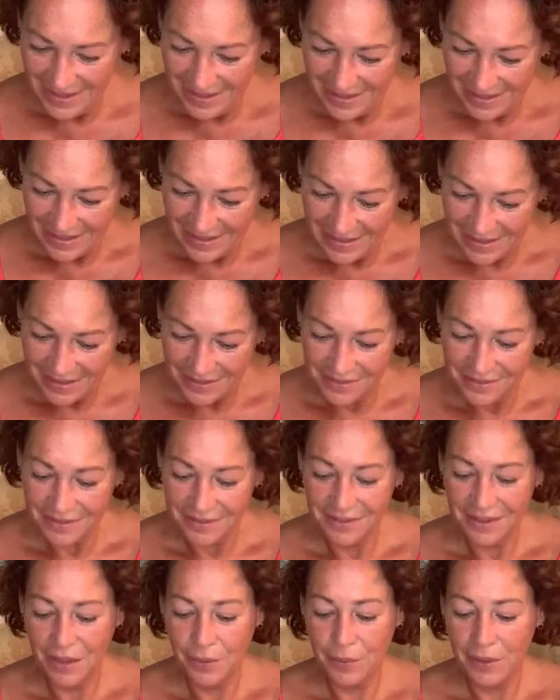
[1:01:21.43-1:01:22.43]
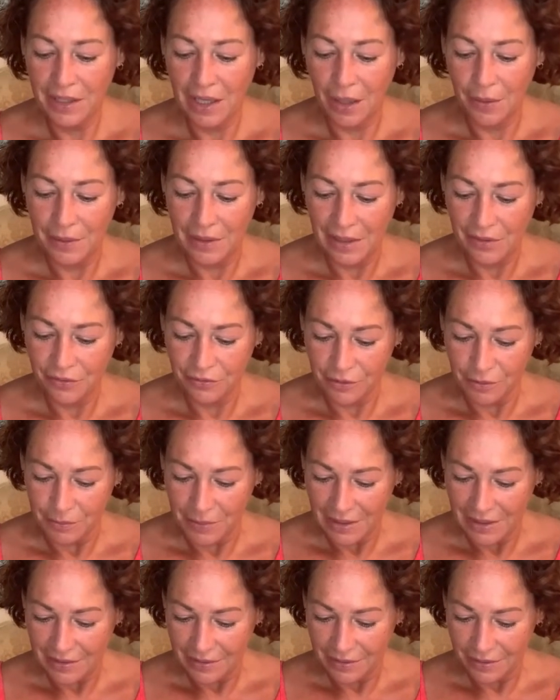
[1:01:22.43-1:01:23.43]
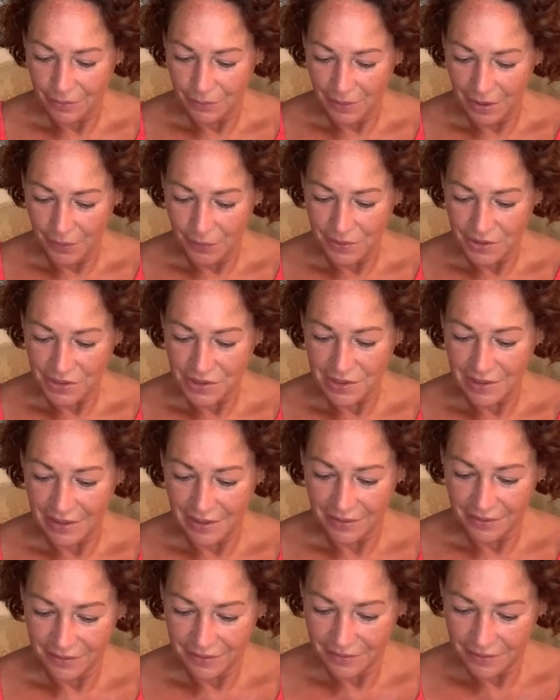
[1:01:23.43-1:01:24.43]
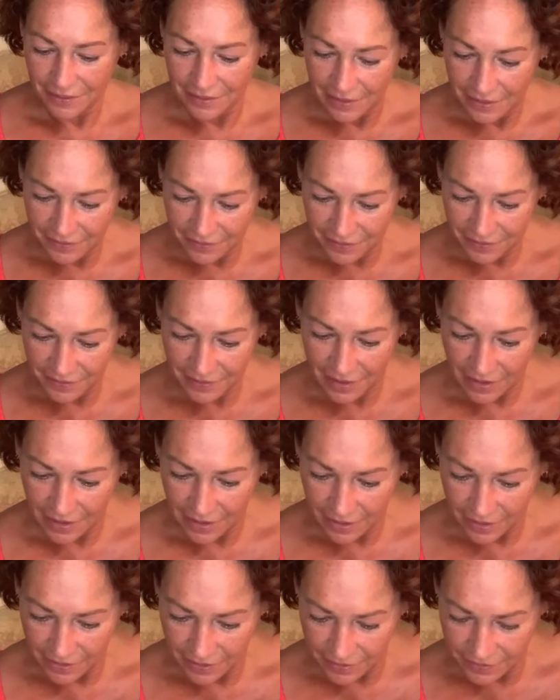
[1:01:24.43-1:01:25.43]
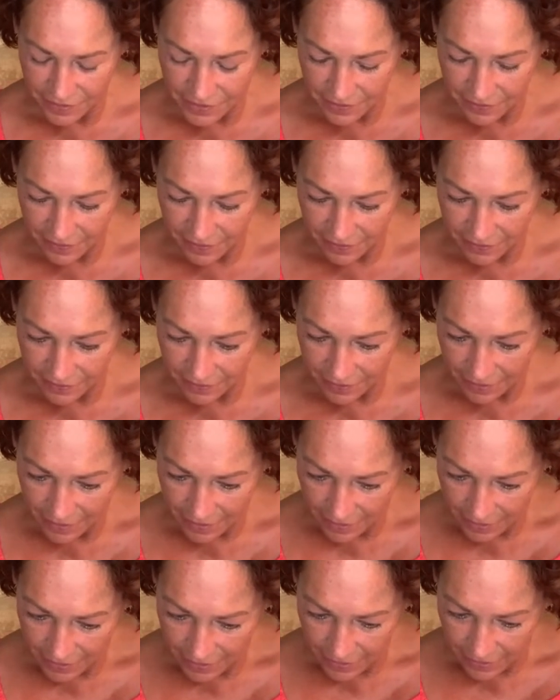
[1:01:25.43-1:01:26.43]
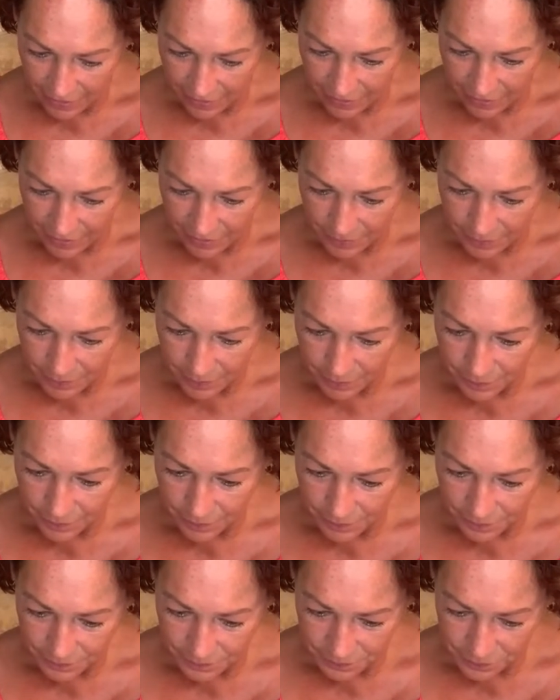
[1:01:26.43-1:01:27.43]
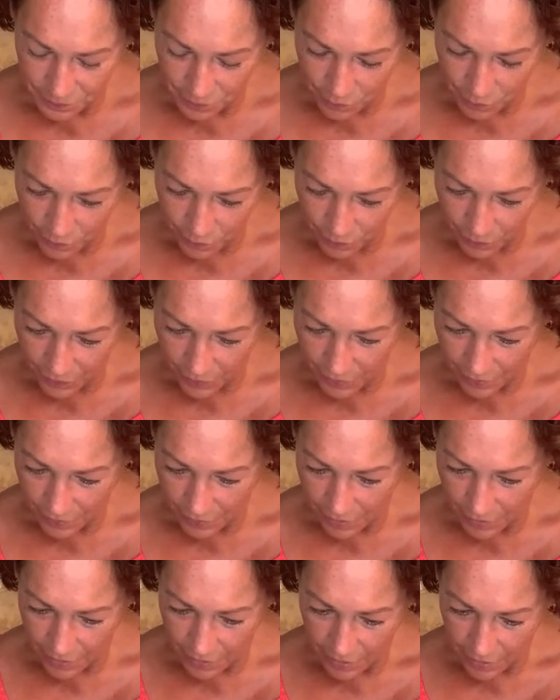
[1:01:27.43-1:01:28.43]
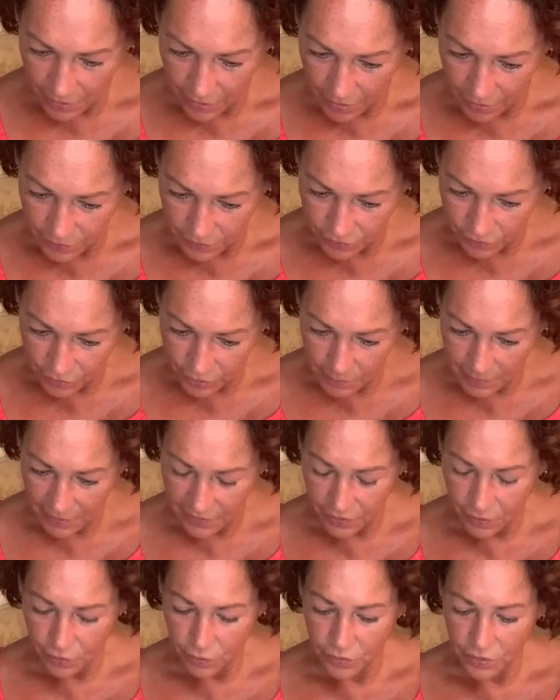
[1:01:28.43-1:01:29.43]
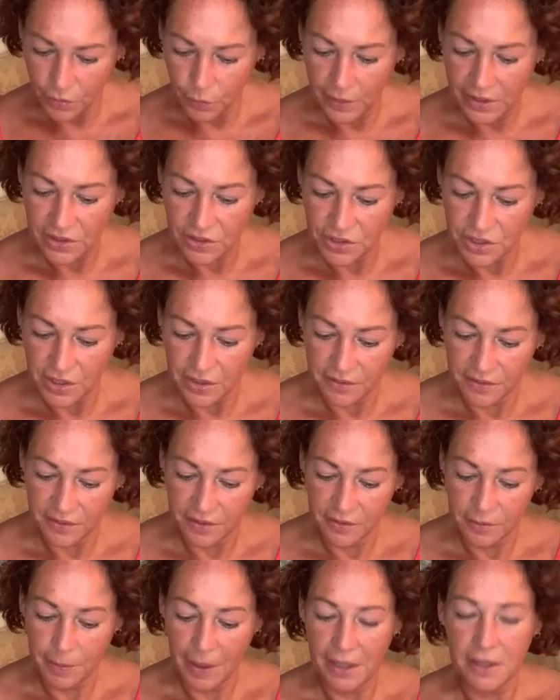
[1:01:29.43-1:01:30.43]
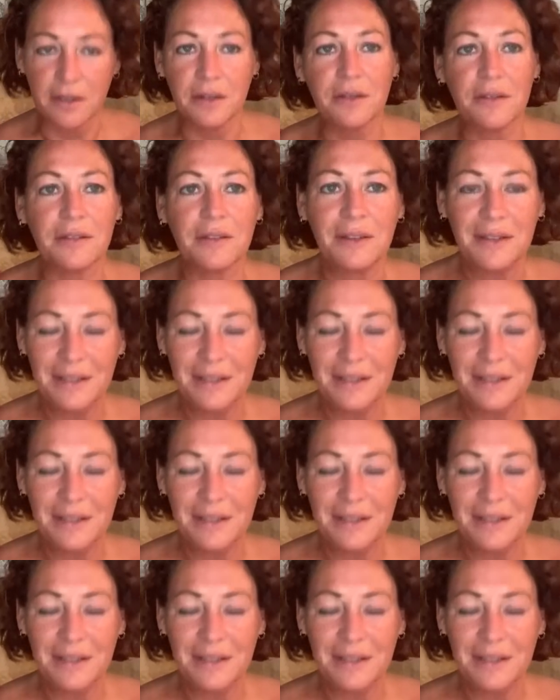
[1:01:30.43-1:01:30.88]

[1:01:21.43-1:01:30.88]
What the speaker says: Elaine says, here we go, another on my wish list. Lisa's here, she says, talking about the wenches, the spanners.